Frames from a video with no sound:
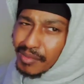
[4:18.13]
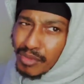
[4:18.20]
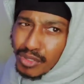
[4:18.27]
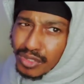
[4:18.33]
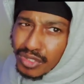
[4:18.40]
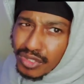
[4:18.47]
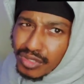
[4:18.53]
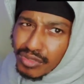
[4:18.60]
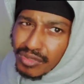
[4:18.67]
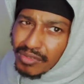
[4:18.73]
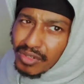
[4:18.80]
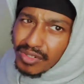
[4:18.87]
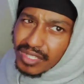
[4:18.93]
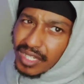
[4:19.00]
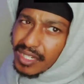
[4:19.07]
the most true. Of
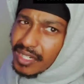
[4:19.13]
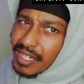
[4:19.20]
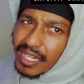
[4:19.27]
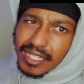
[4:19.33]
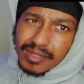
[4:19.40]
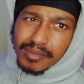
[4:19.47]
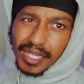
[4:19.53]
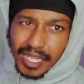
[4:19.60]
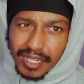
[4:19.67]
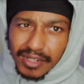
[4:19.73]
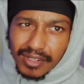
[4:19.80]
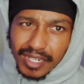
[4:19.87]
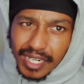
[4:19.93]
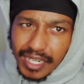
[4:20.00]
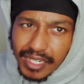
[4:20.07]
course, I could have got some
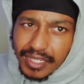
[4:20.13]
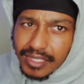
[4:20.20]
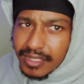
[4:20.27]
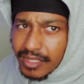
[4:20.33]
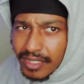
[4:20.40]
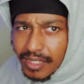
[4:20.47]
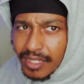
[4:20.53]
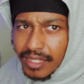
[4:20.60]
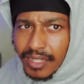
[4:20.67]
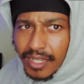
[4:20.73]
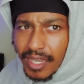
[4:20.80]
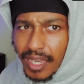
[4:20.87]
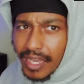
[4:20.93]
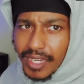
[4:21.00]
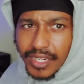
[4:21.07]
KRKs.
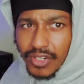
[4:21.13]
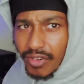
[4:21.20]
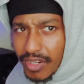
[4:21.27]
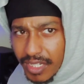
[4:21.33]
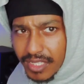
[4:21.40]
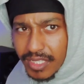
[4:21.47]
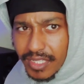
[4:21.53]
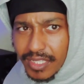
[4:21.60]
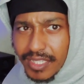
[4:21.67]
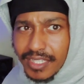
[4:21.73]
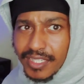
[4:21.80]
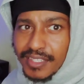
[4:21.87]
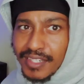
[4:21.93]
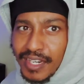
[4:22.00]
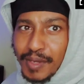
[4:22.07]
I ain't crazy,
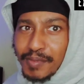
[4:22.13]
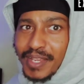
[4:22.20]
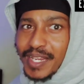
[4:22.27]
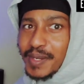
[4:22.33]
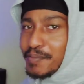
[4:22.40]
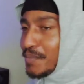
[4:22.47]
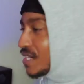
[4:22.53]
you know what I mean?